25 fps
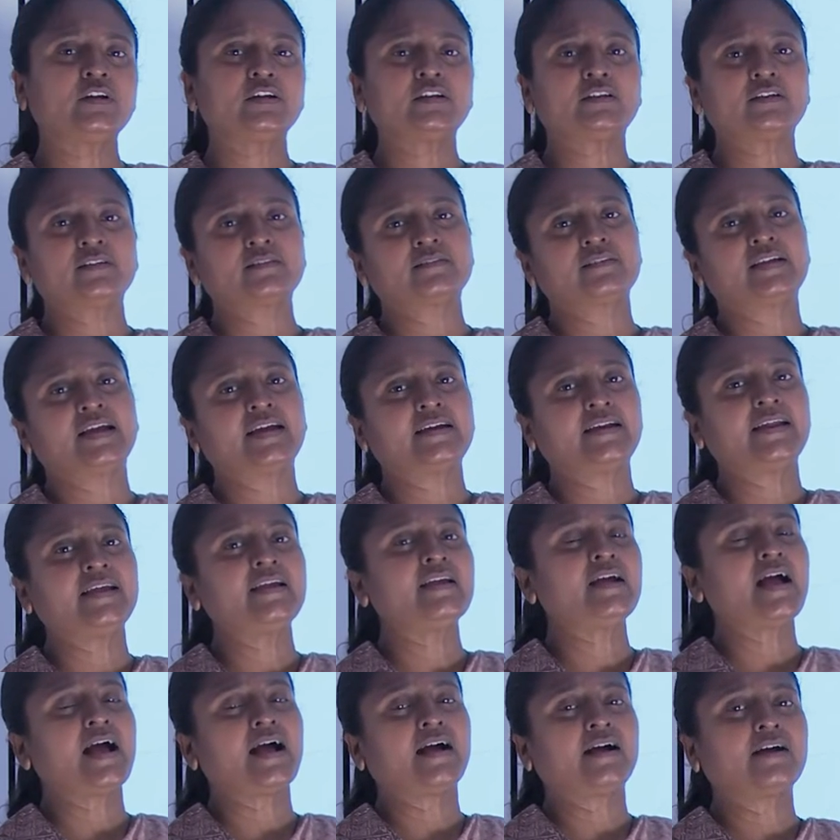it is
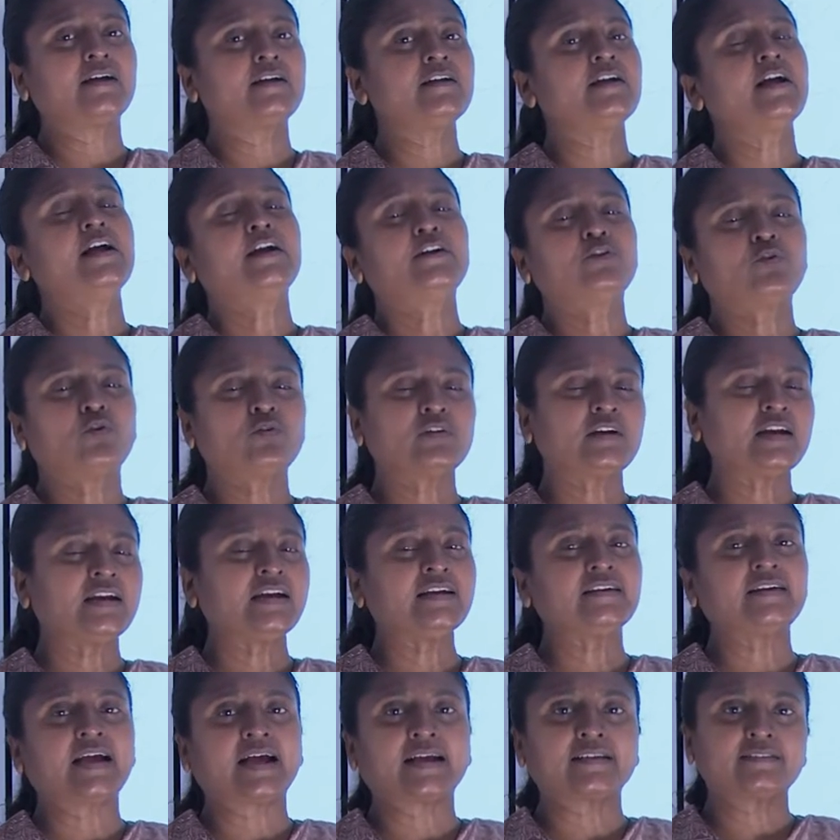getting a
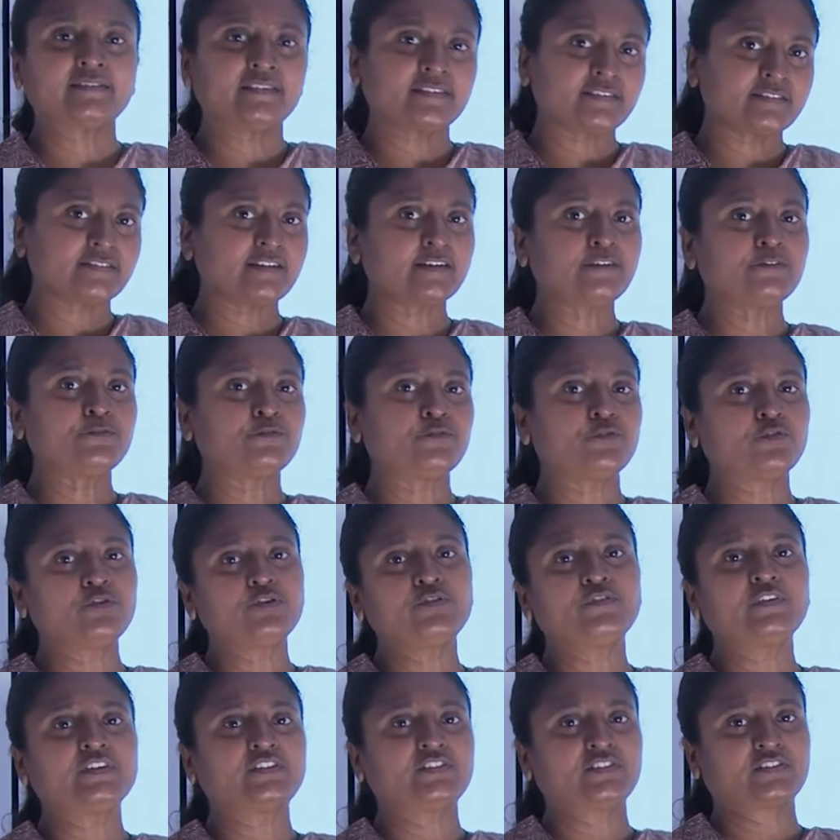totally digested
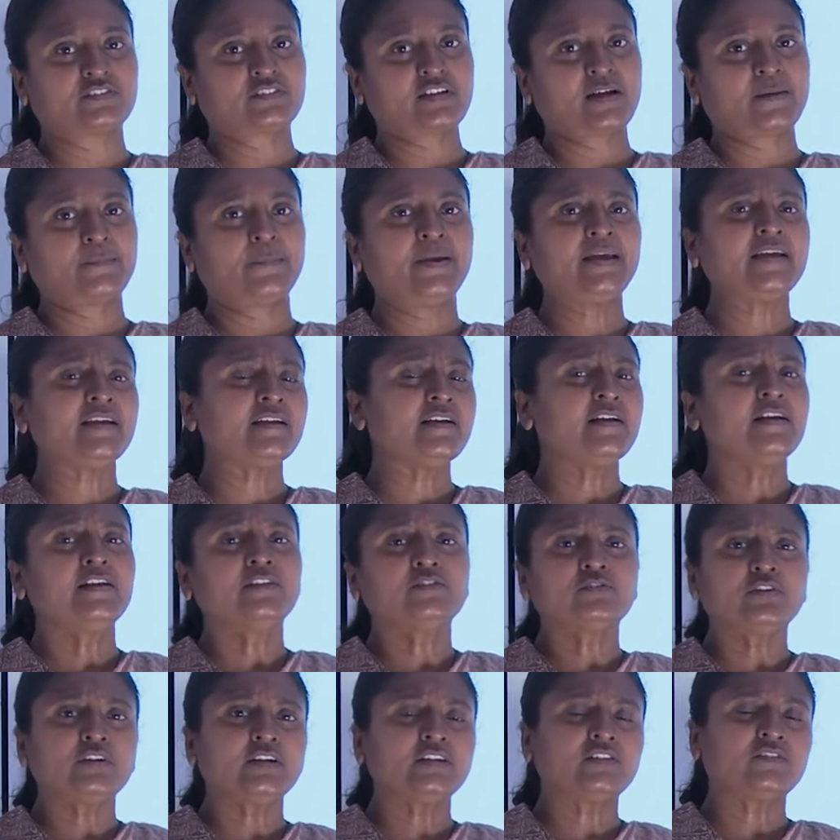food which is coming.
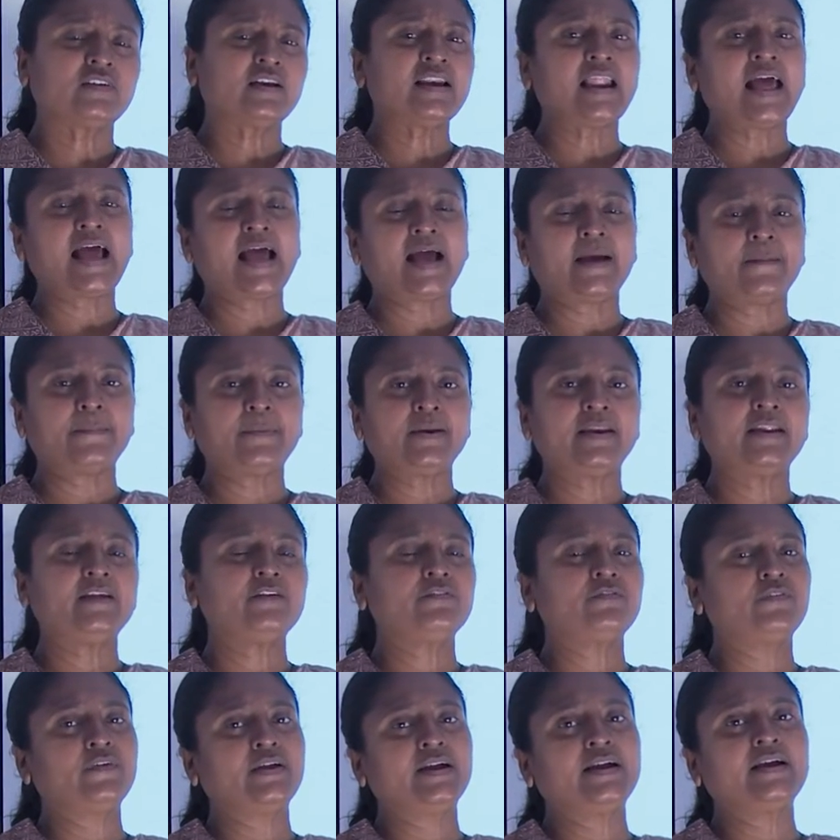So, it will happily
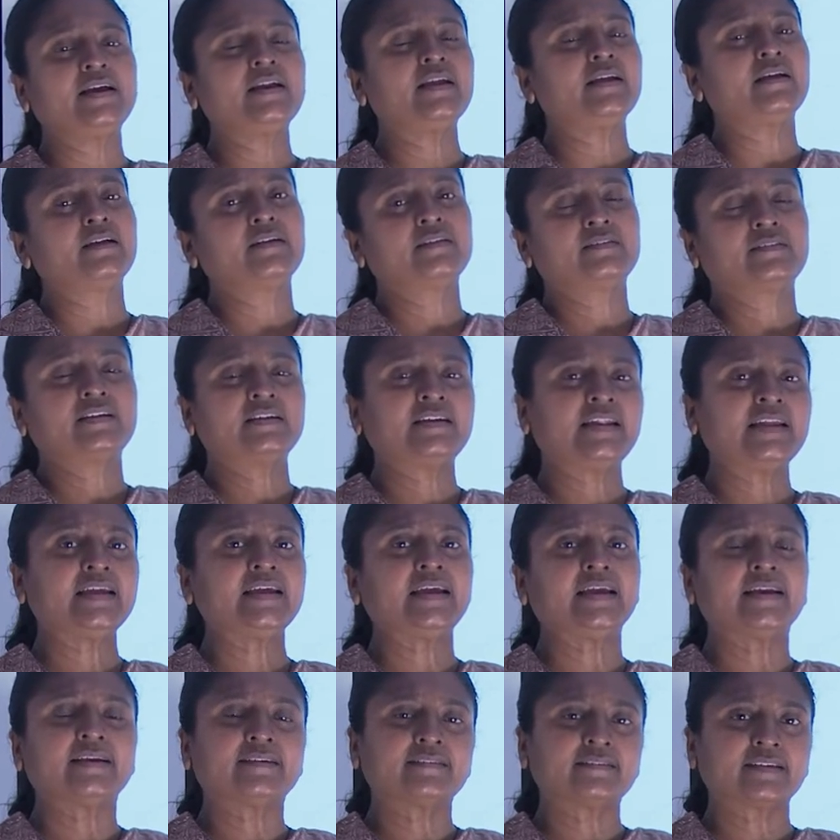feed sitting
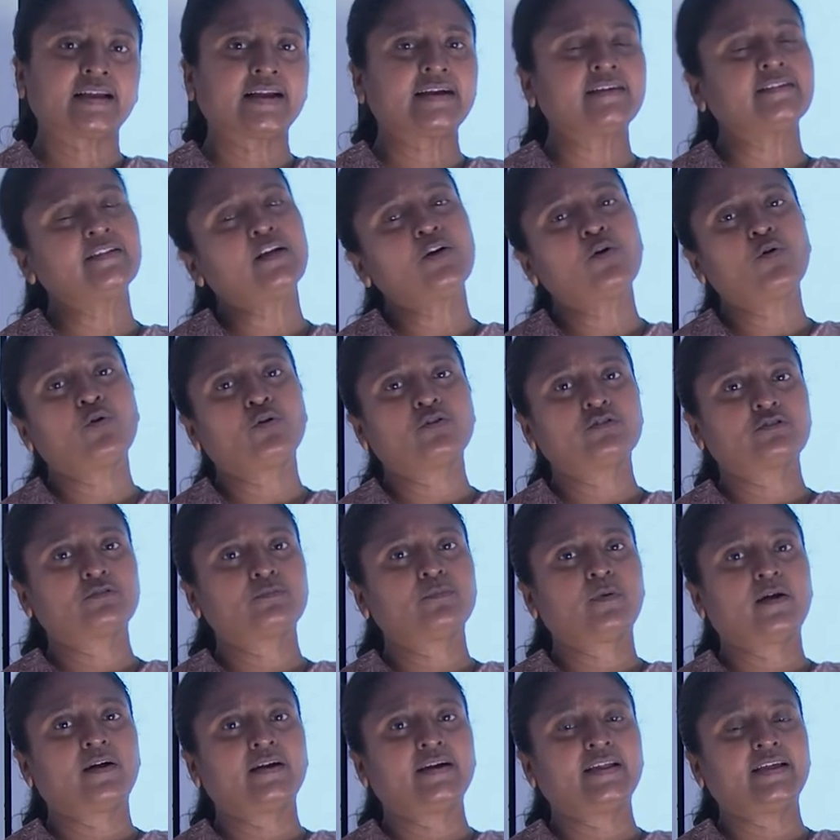inside the host
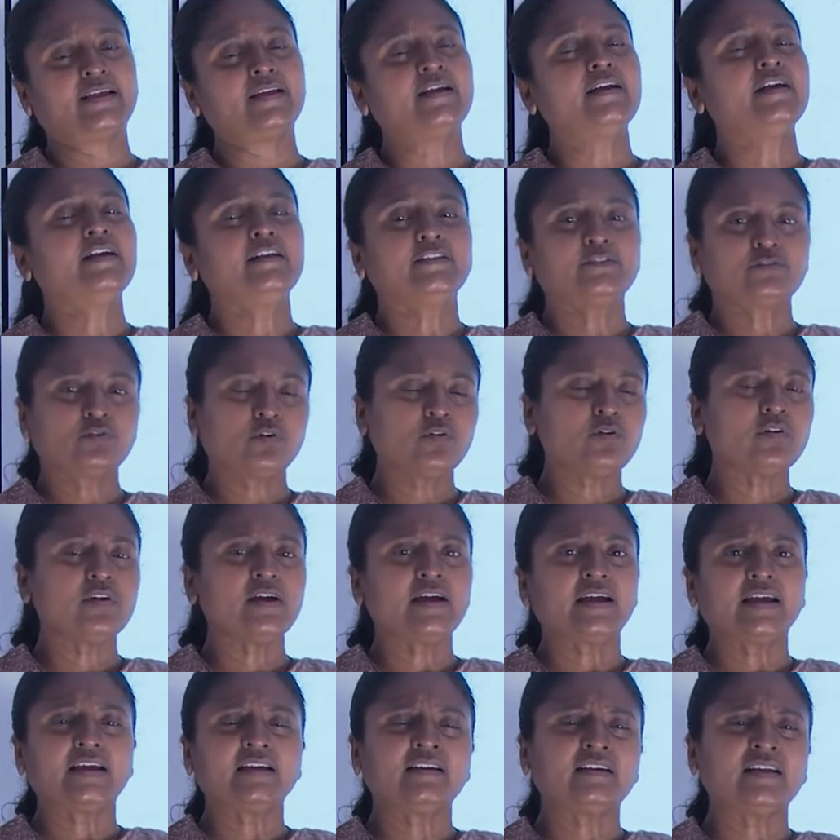body. So,
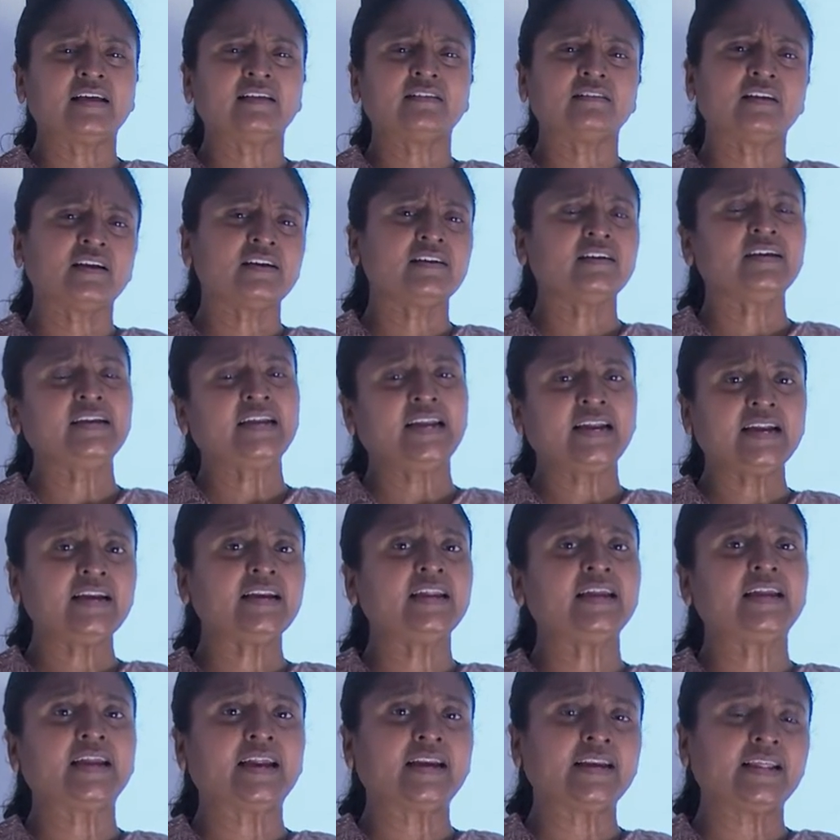it does not need
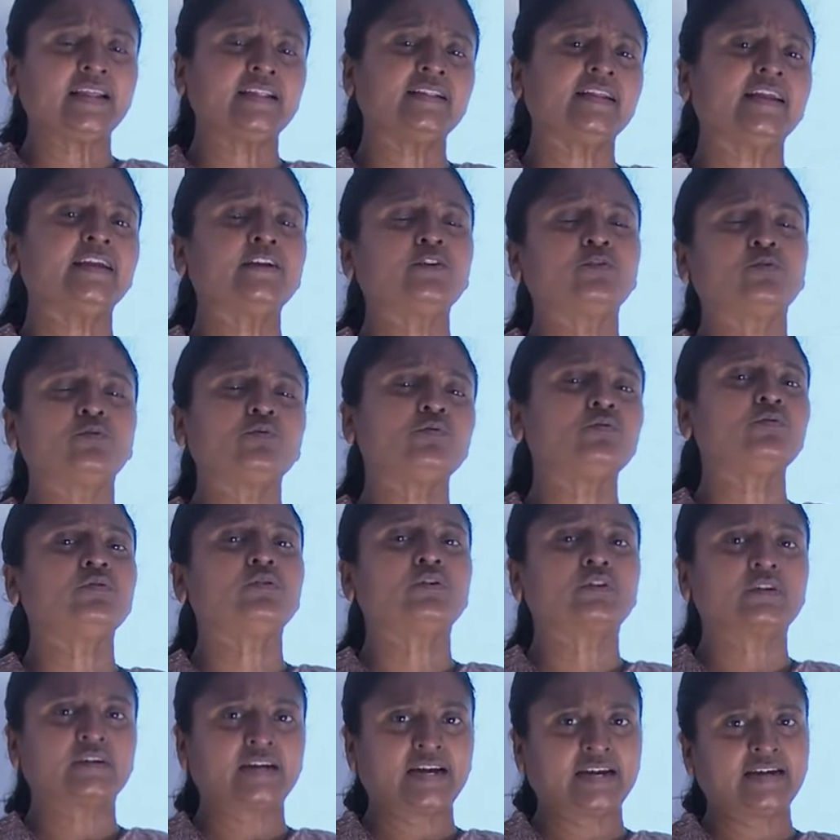anything to
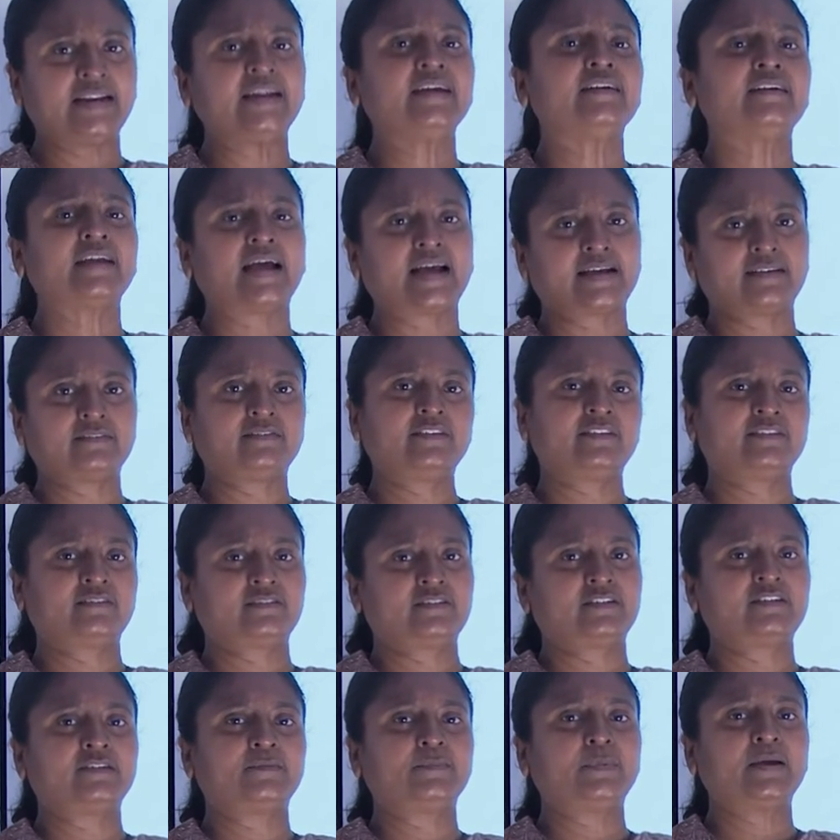getting
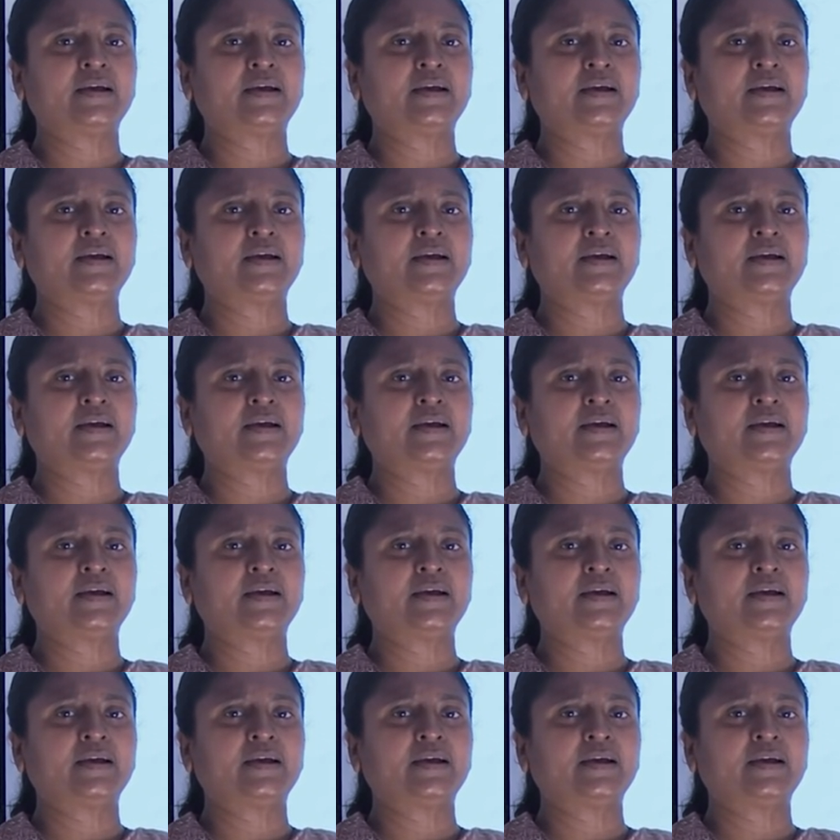digested